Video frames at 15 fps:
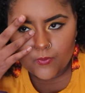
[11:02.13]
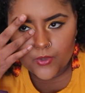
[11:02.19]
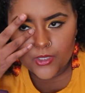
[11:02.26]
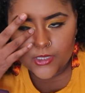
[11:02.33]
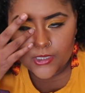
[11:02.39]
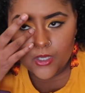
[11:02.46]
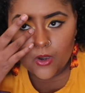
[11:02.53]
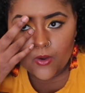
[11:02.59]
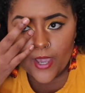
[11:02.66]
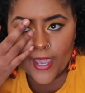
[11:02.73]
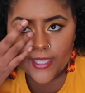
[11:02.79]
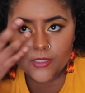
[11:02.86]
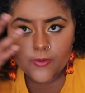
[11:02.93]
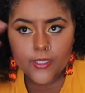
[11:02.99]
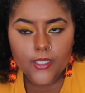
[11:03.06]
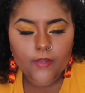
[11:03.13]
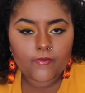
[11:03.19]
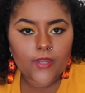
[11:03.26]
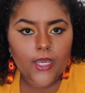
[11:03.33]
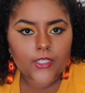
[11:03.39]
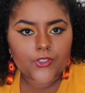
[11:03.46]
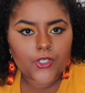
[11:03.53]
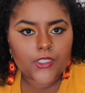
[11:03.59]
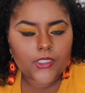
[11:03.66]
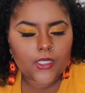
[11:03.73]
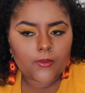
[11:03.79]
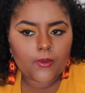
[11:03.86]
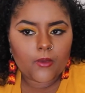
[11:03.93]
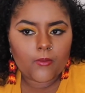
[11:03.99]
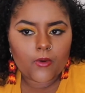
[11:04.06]
with this whole aspect of not
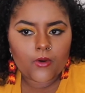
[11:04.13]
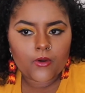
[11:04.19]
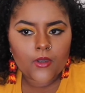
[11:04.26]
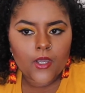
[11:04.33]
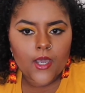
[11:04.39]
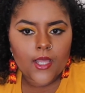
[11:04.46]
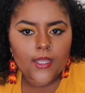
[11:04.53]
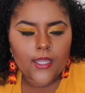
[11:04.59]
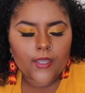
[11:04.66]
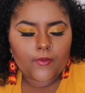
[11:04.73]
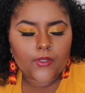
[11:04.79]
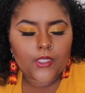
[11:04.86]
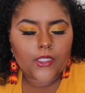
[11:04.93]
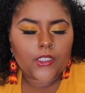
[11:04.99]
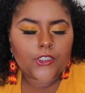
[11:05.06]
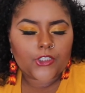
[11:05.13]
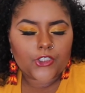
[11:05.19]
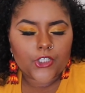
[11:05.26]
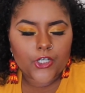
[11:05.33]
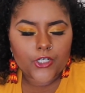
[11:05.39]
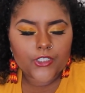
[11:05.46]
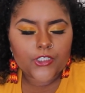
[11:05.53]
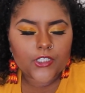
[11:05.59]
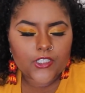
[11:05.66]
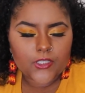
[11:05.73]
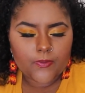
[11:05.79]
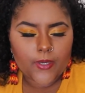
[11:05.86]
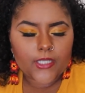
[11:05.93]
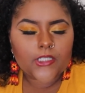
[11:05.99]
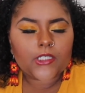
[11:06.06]
trusting people, like within a church,
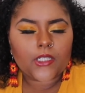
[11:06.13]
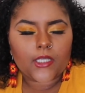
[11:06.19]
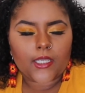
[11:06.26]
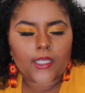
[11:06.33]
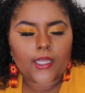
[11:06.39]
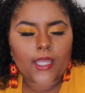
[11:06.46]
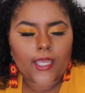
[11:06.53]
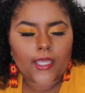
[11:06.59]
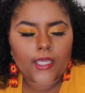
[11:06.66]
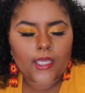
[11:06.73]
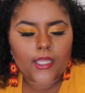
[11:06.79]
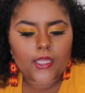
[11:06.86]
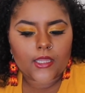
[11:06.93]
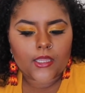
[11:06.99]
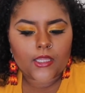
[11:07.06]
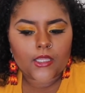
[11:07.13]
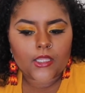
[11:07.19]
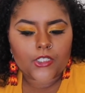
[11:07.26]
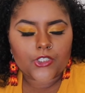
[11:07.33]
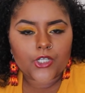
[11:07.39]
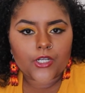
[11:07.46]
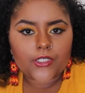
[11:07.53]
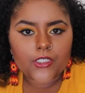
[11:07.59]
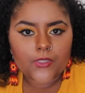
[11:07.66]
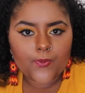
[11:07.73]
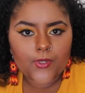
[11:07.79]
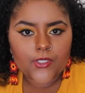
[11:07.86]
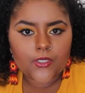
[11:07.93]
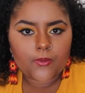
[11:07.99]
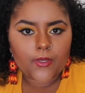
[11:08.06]
especially, like the church is
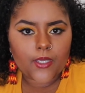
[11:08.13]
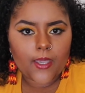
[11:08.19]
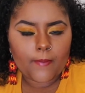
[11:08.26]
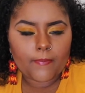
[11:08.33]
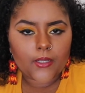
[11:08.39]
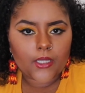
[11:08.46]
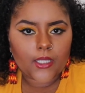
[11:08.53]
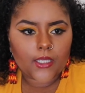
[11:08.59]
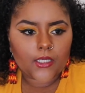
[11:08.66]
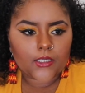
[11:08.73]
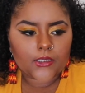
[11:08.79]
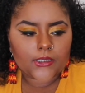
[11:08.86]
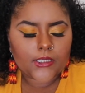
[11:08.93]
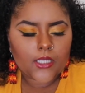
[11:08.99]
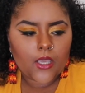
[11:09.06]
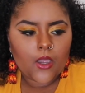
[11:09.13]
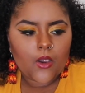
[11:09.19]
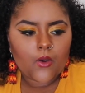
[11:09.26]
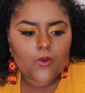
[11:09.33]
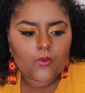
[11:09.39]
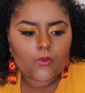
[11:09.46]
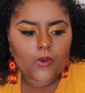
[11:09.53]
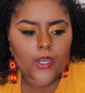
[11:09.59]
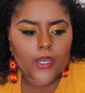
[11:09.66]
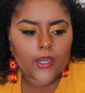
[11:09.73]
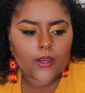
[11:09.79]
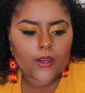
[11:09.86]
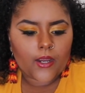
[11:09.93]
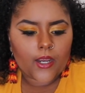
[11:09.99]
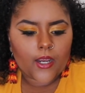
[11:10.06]
supposed to be a place
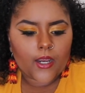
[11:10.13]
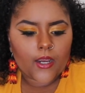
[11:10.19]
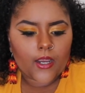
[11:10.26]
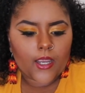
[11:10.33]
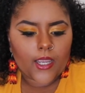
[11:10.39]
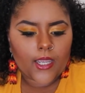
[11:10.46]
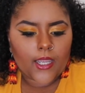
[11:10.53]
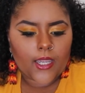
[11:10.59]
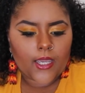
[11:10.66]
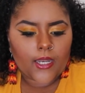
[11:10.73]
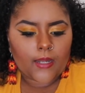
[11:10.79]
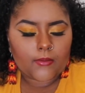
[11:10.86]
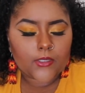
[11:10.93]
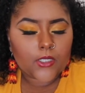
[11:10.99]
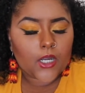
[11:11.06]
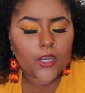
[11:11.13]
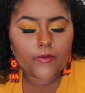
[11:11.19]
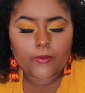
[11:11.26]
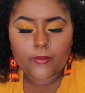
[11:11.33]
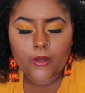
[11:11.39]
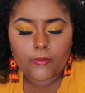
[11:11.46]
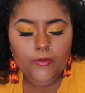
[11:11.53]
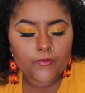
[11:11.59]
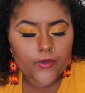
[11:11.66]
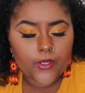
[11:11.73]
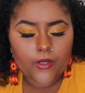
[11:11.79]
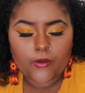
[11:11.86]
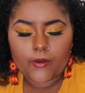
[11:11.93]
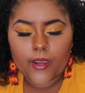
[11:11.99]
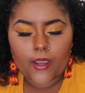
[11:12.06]
where, and I'm sorry if I'm coming for
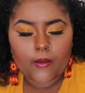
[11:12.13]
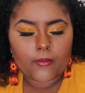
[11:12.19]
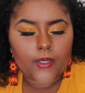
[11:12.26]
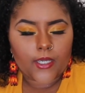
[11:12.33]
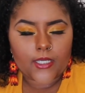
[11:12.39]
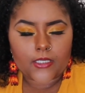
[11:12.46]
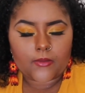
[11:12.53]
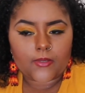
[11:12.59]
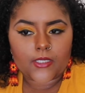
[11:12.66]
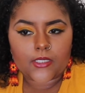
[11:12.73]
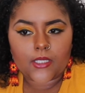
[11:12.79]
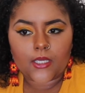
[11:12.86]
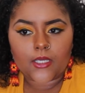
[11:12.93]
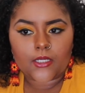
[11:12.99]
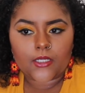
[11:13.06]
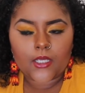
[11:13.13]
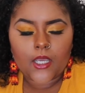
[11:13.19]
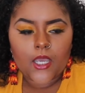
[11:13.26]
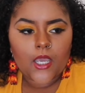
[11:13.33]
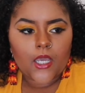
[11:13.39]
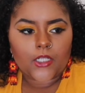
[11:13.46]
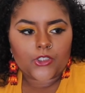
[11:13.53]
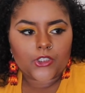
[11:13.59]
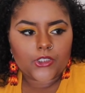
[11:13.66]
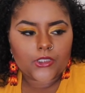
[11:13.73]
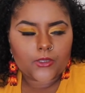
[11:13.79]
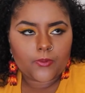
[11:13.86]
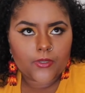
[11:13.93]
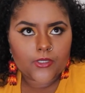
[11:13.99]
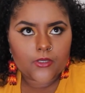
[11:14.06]
your ground, but it has to be said. A church
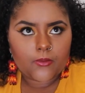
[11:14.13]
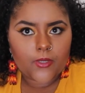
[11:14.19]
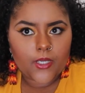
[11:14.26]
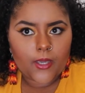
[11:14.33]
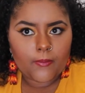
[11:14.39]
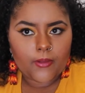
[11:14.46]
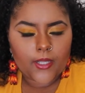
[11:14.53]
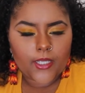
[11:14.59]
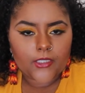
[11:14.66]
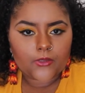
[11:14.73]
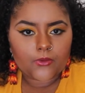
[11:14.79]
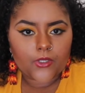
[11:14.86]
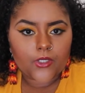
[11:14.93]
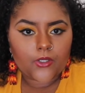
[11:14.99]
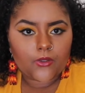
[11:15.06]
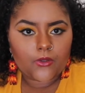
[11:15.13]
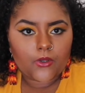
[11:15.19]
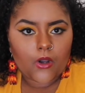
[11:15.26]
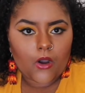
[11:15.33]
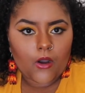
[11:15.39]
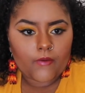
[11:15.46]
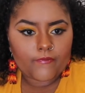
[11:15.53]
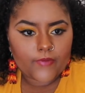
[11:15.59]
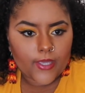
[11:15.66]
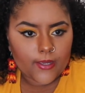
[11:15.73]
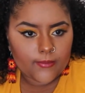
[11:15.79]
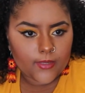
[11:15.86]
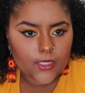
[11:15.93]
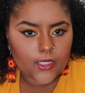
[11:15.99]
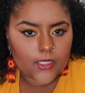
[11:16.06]
is supposed to be a place where you call
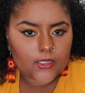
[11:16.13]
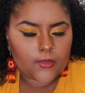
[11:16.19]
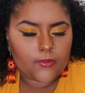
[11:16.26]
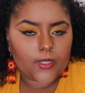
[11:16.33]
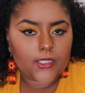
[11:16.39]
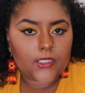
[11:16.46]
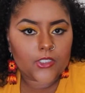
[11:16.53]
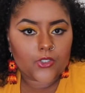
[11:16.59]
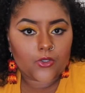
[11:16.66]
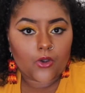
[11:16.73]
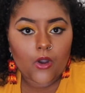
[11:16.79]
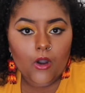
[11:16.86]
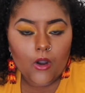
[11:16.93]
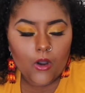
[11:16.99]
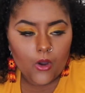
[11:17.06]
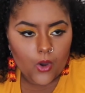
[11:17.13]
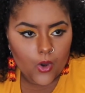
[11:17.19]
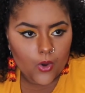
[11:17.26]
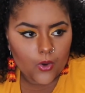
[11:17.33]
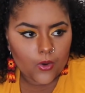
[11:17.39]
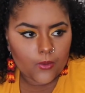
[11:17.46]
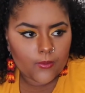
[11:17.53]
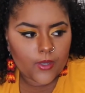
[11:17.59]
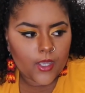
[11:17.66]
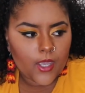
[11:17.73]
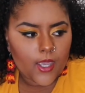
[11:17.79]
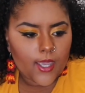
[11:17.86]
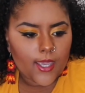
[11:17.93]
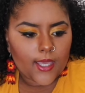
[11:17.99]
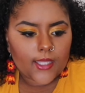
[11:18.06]
family, it's a place that you call home,
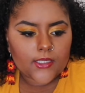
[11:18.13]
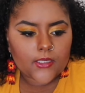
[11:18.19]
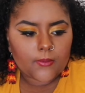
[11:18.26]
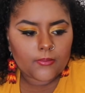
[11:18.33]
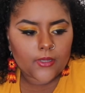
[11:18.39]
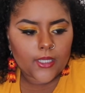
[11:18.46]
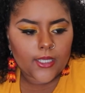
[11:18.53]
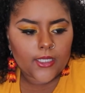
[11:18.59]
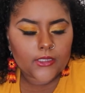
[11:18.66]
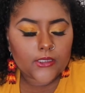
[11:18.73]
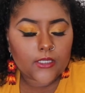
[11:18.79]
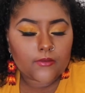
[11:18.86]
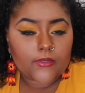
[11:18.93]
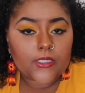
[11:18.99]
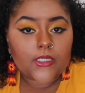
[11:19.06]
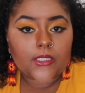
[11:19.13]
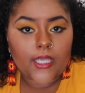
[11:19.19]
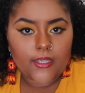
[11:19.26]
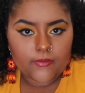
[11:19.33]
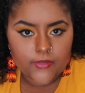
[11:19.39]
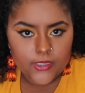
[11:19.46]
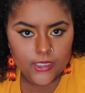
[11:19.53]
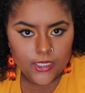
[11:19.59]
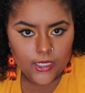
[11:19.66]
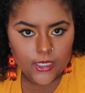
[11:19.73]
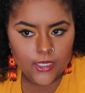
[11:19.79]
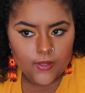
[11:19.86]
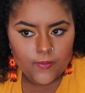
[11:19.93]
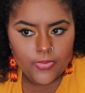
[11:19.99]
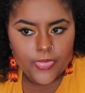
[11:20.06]
it's a place of
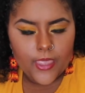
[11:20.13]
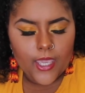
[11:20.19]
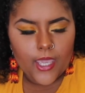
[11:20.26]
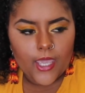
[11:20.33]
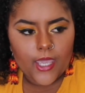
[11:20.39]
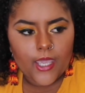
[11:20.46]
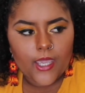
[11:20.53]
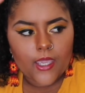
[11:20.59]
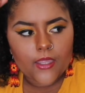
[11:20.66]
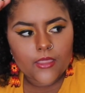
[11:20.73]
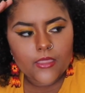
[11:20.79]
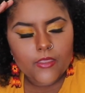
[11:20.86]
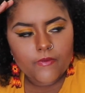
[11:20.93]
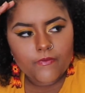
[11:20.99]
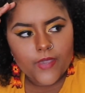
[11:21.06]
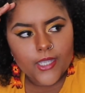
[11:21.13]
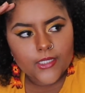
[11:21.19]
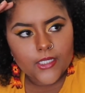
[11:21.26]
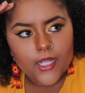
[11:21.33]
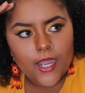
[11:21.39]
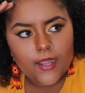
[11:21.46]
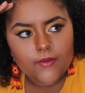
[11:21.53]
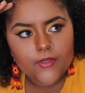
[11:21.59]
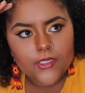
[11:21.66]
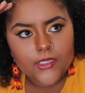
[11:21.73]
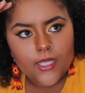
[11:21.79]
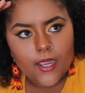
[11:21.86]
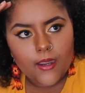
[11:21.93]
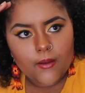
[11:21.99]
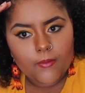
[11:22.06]
safety. And the fact that I
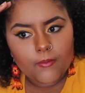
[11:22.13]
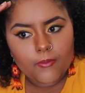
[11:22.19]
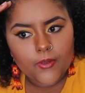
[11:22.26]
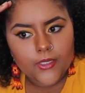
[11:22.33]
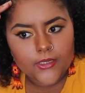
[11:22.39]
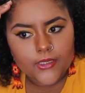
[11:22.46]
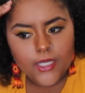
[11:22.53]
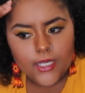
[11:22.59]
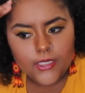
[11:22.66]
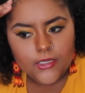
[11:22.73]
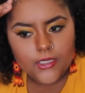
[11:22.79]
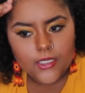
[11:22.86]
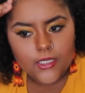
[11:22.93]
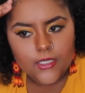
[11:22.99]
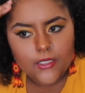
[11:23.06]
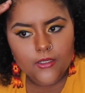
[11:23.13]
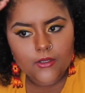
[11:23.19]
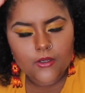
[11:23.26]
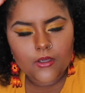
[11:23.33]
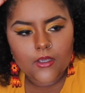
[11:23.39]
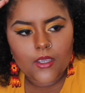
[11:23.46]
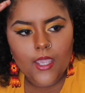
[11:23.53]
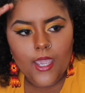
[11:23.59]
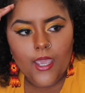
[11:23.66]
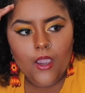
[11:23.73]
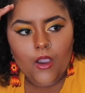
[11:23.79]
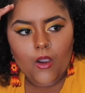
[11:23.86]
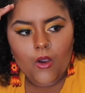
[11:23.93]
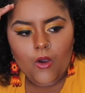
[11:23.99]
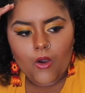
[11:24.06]
was not protected
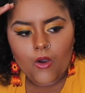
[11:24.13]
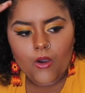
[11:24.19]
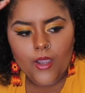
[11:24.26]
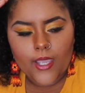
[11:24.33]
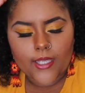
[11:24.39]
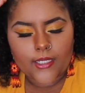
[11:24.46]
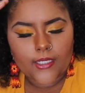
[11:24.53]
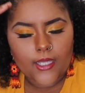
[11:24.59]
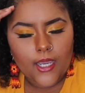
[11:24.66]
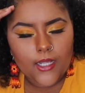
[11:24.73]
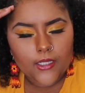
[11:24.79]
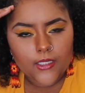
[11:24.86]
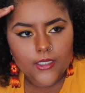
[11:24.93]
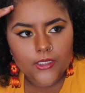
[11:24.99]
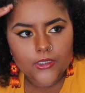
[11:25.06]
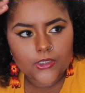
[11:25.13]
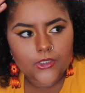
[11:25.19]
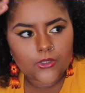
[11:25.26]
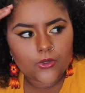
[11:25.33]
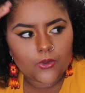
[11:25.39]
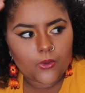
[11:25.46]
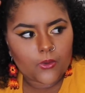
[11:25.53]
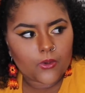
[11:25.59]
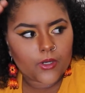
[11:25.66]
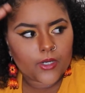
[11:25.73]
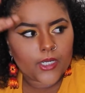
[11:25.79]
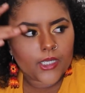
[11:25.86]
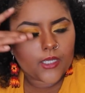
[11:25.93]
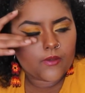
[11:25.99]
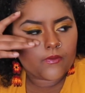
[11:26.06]
at all, acknowledged,
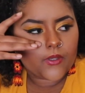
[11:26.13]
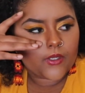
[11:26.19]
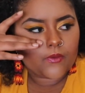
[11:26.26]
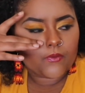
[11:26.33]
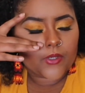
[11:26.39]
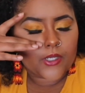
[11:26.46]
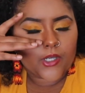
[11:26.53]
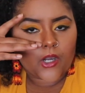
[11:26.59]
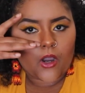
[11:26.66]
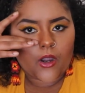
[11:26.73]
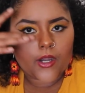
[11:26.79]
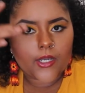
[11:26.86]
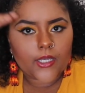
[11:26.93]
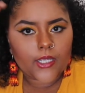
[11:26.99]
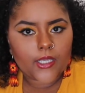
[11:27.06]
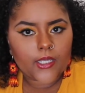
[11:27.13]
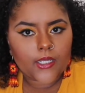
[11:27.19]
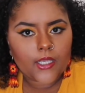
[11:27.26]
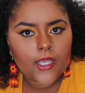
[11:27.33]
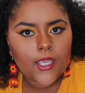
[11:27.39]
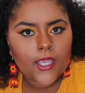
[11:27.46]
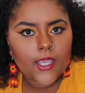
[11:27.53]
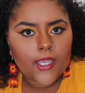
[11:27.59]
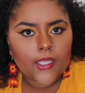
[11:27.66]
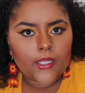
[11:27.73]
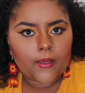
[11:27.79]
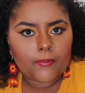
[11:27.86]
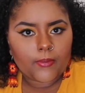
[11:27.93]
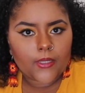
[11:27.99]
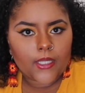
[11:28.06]
or even regarded in
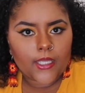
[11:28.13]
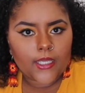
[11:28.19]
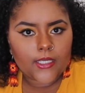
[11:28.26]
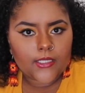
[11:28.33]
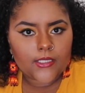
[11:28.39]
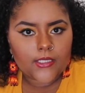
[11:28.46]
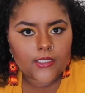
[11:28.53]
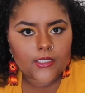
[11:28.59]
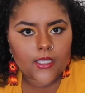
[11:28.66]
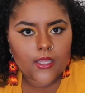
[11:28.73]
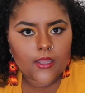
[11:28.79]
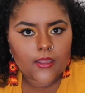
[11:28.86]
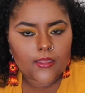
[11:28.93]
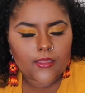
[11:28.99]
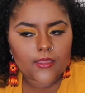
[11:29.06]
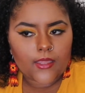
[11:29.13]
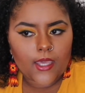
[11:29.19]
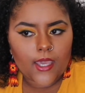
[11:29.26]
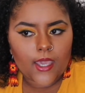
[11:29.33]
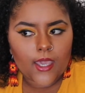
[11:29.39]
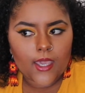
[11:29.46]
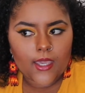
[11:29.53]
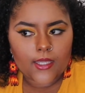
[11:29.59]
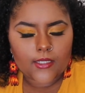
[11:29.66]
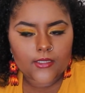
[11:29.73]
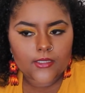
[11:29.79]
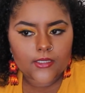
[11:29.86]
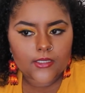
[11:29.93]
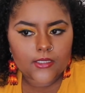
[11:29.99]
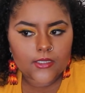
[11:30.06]
a place
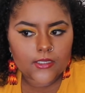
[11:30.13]
that